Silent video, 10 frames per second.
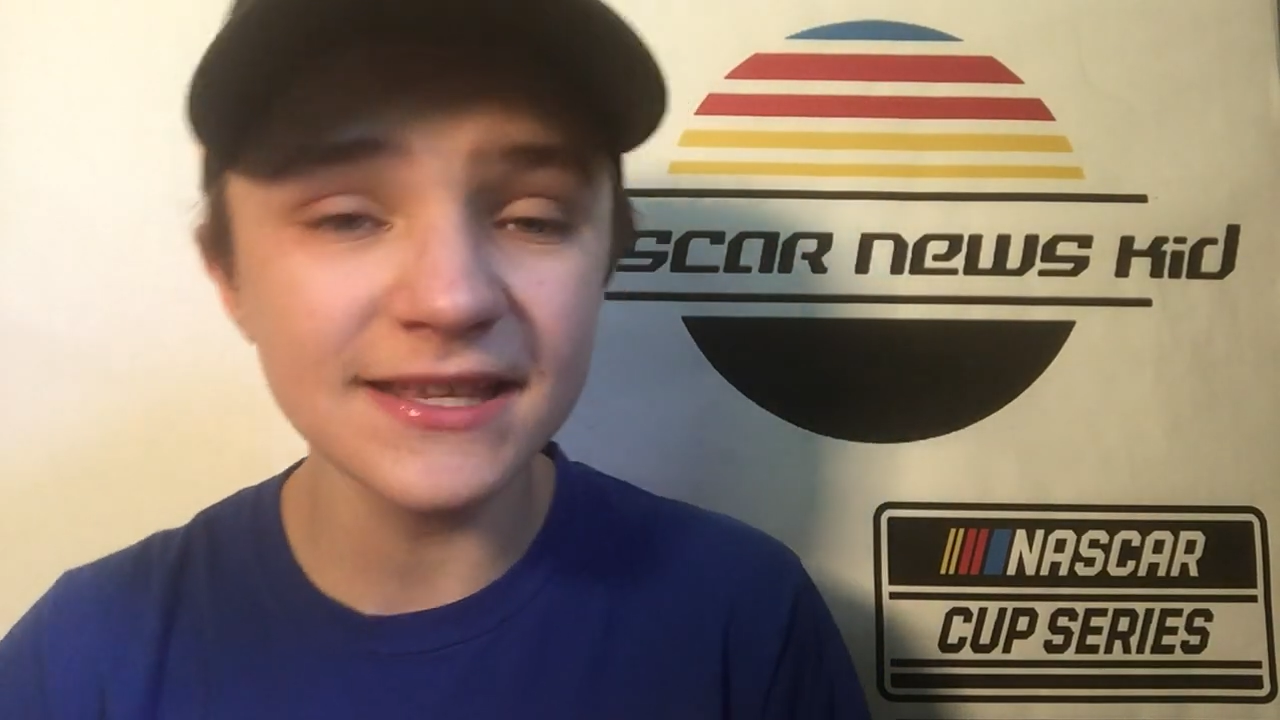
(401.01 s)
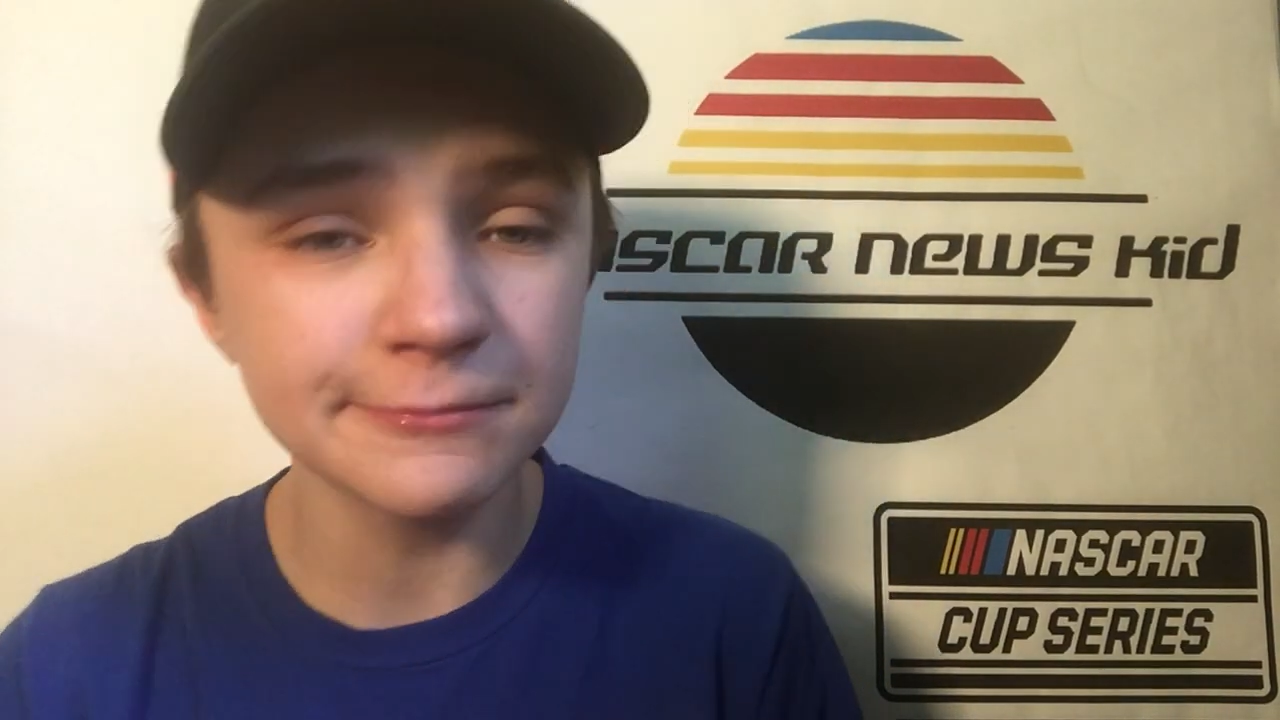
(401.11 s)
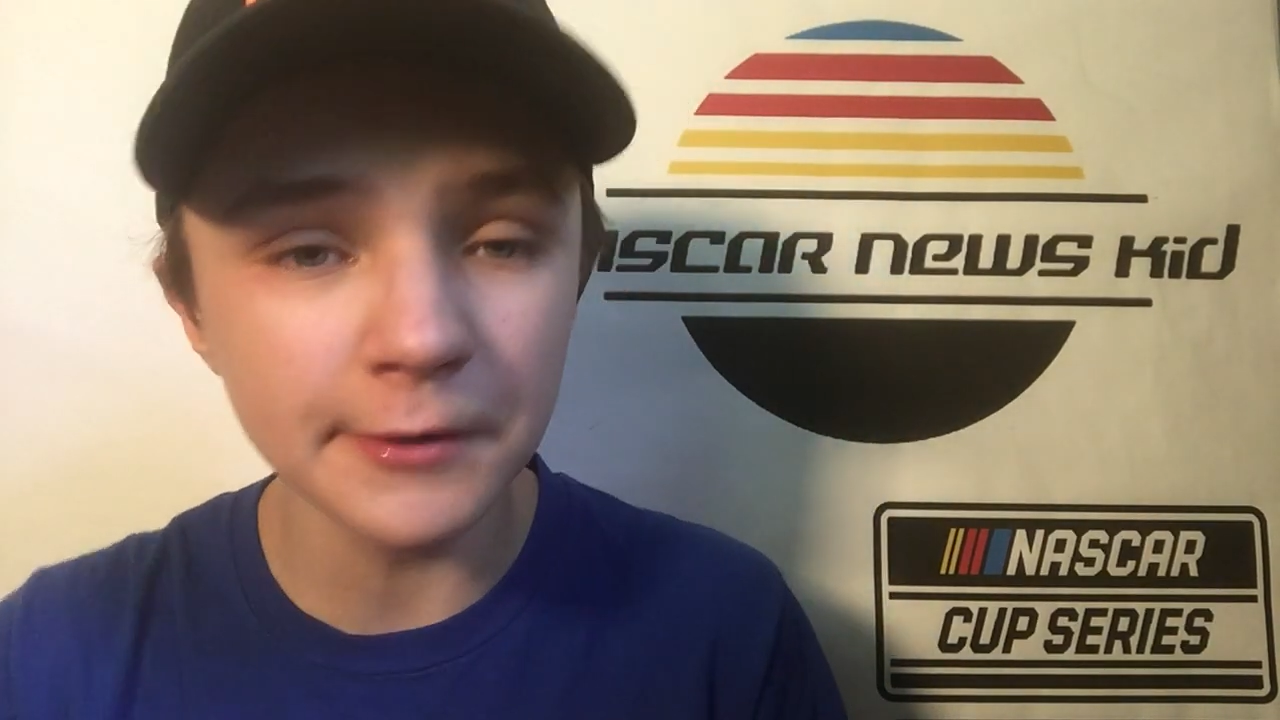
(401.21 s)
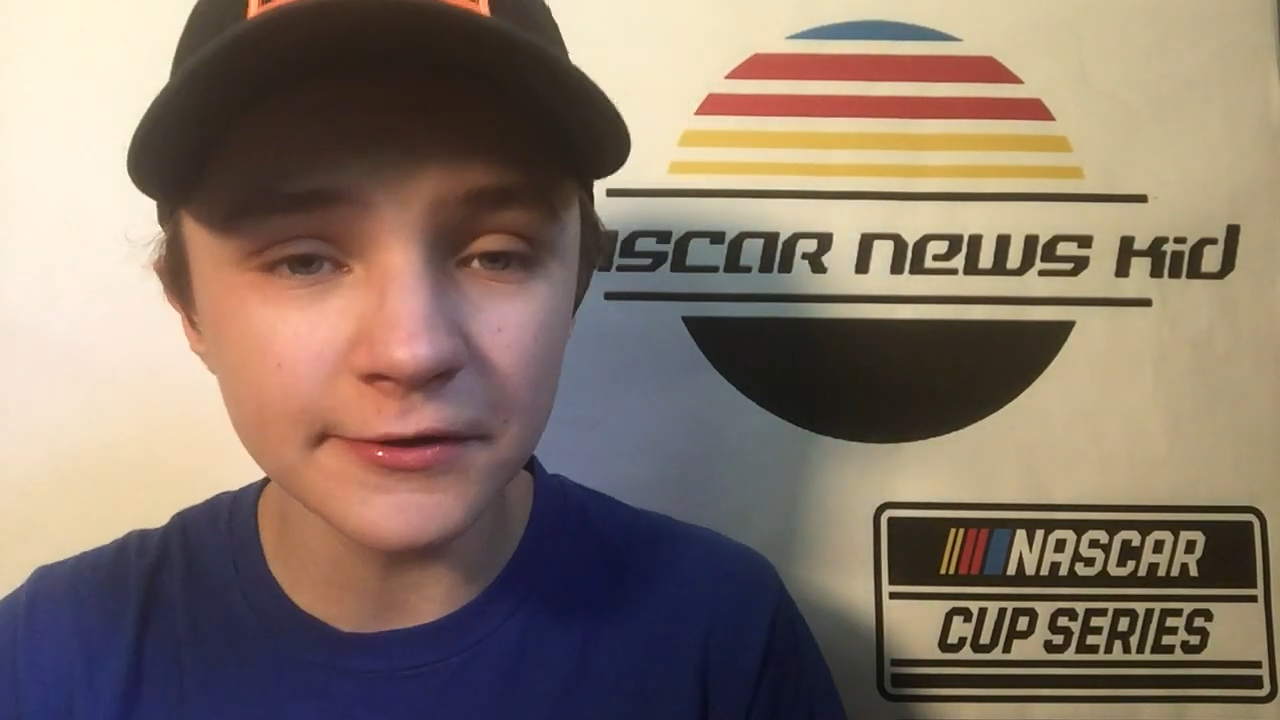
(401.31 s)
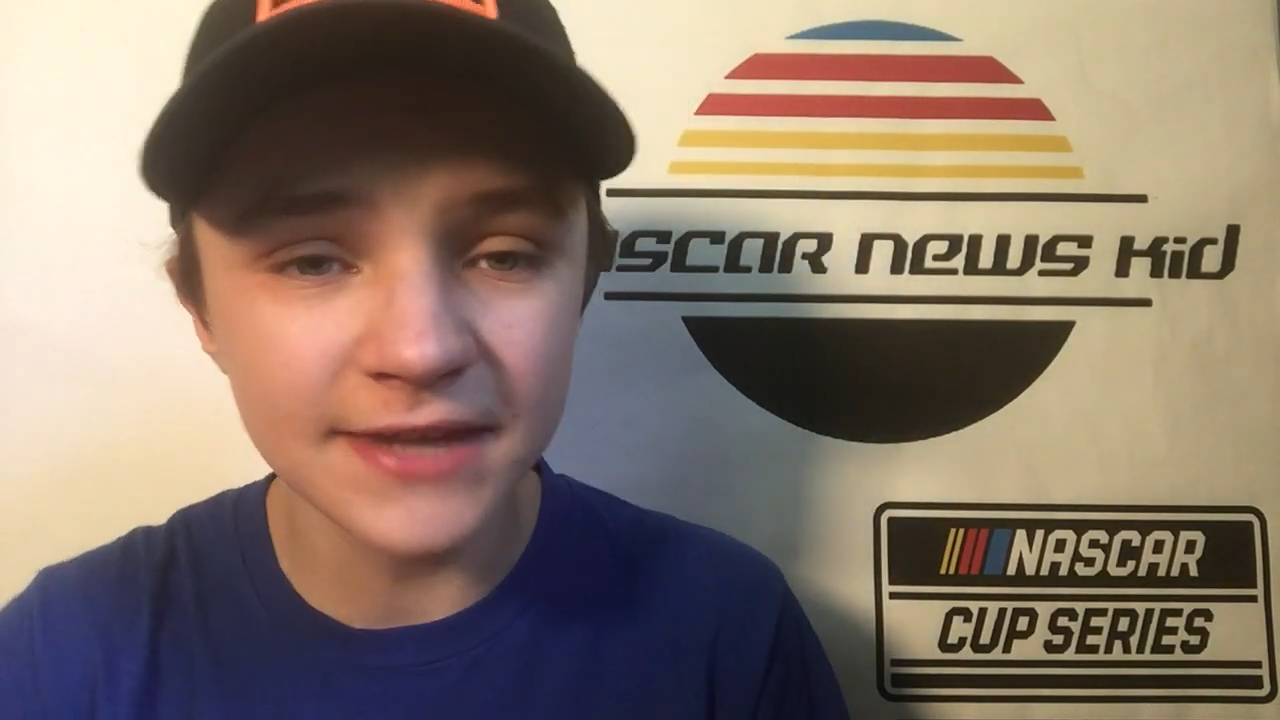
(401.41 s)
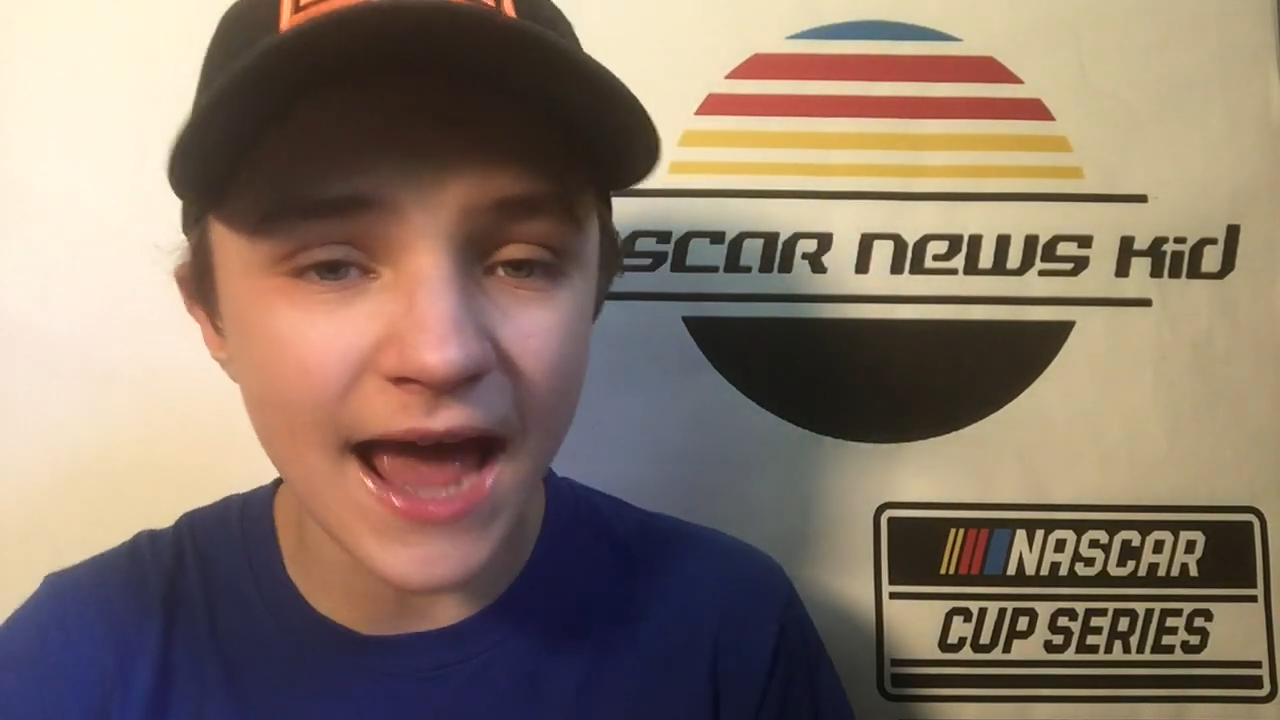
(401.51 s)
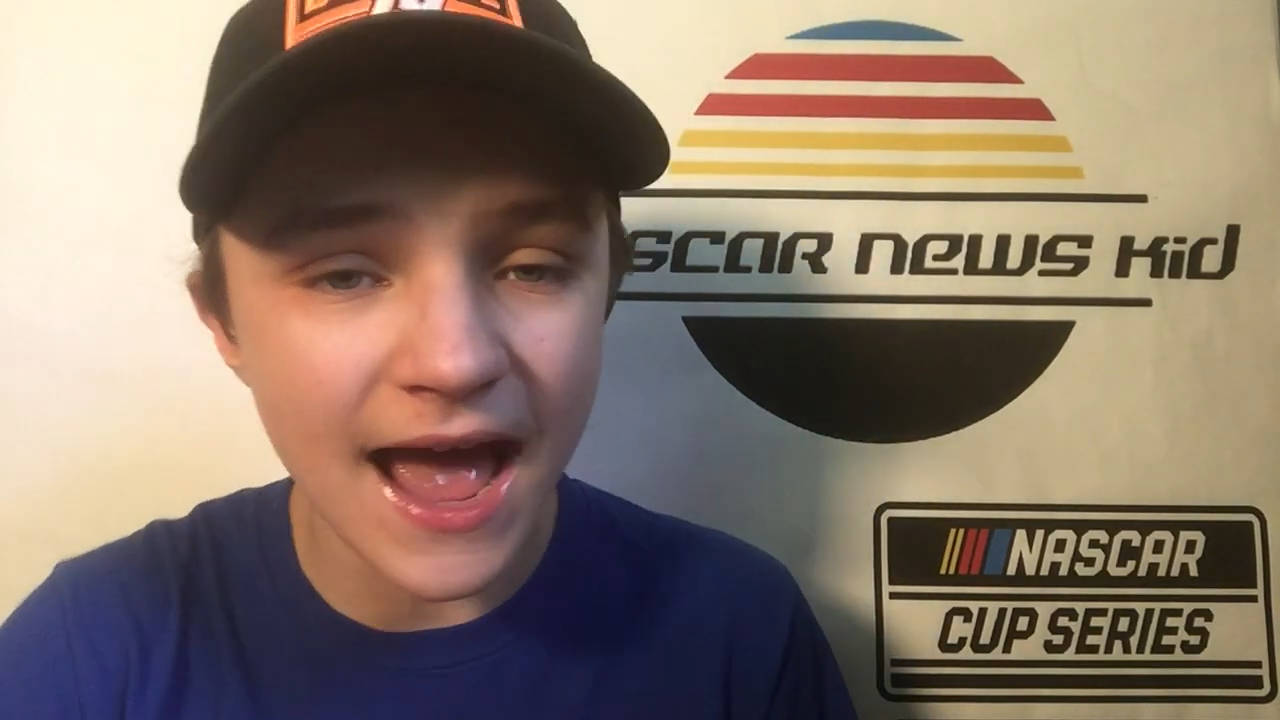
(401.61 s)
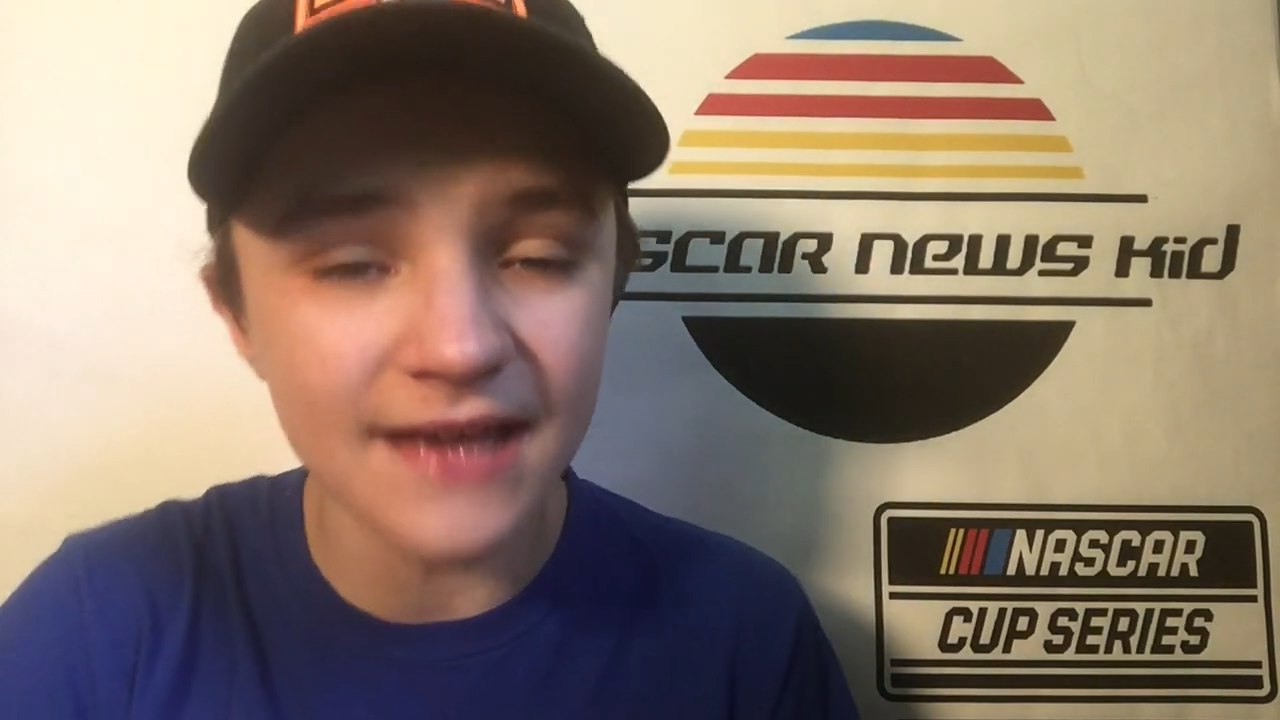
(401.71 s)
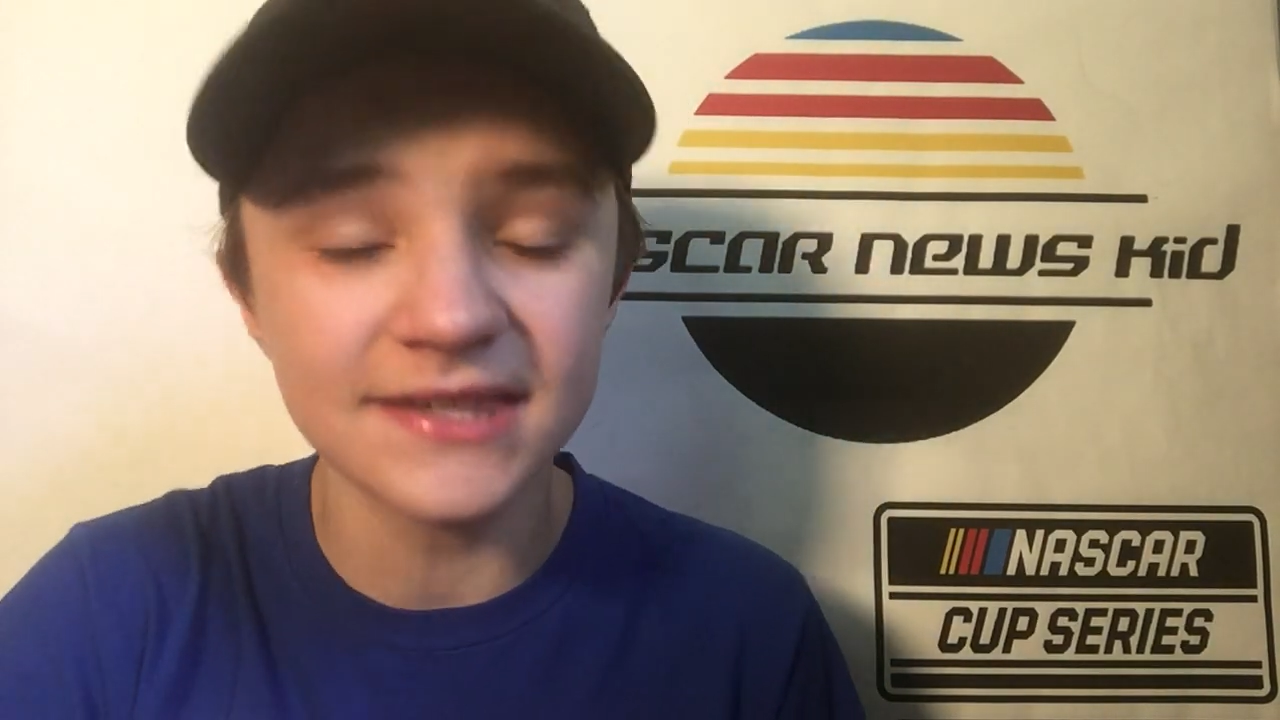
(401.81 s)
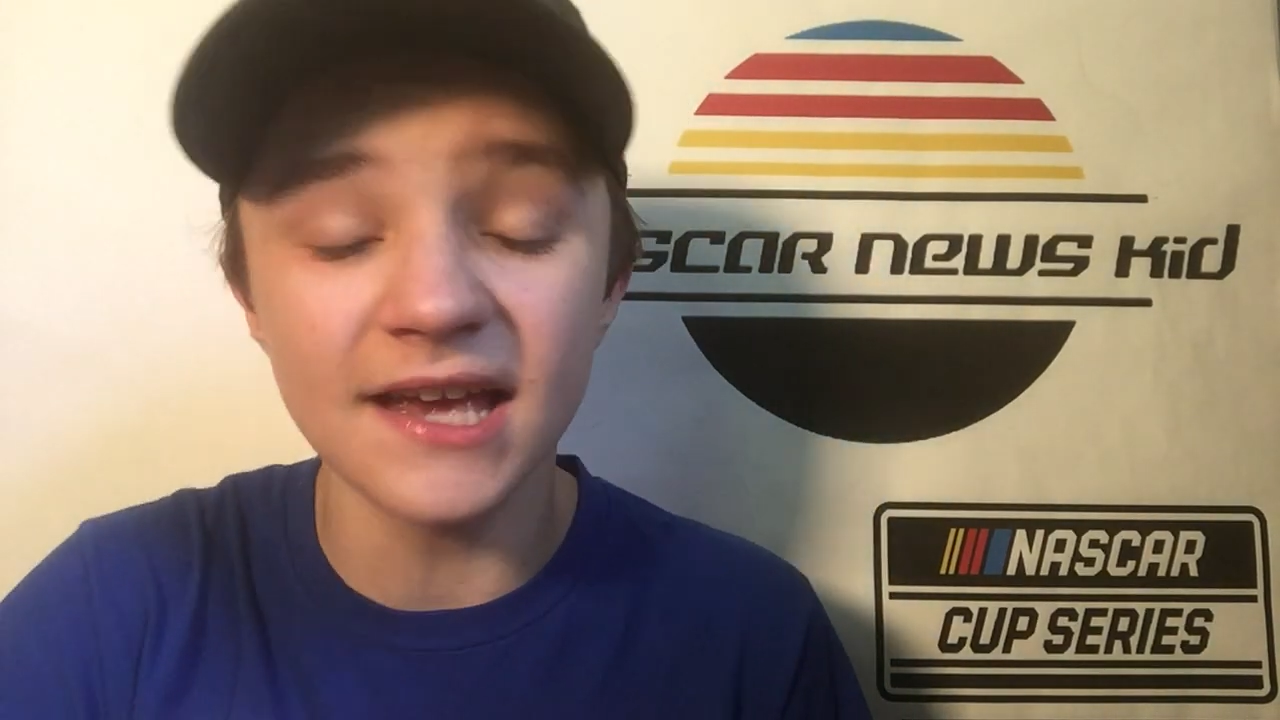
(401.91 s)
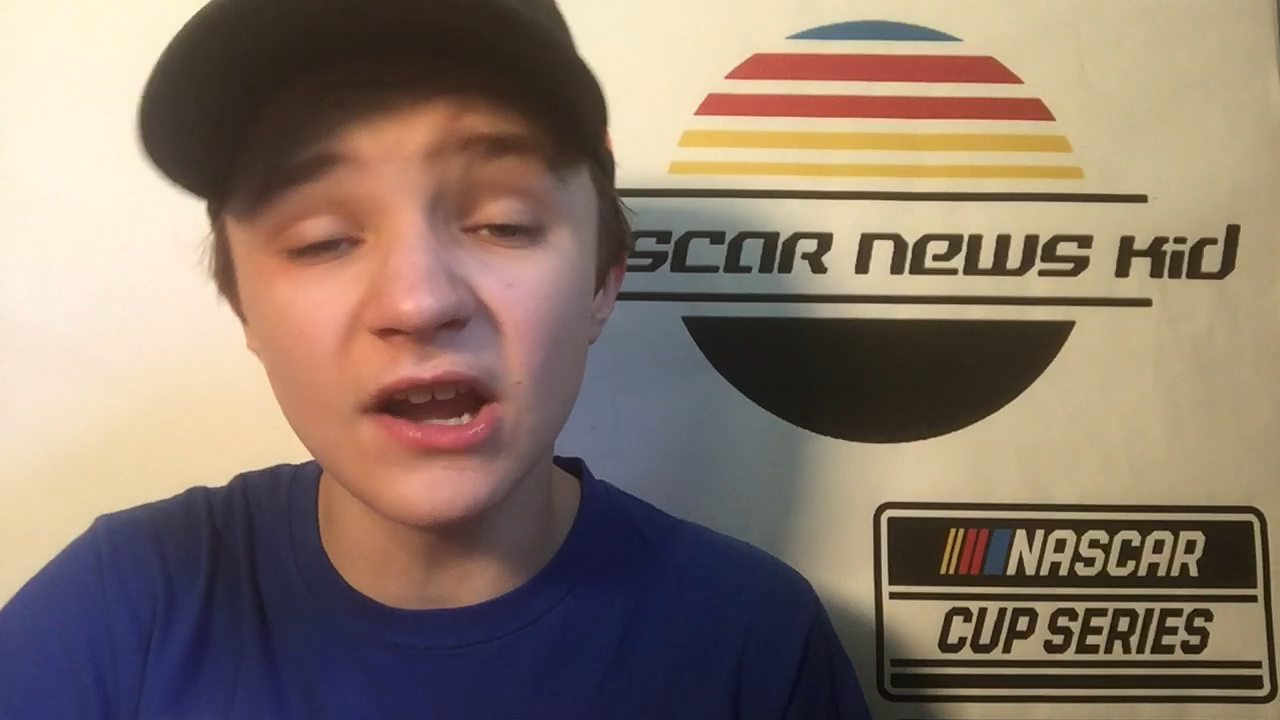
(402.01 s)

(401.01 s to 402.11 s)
spilled gas,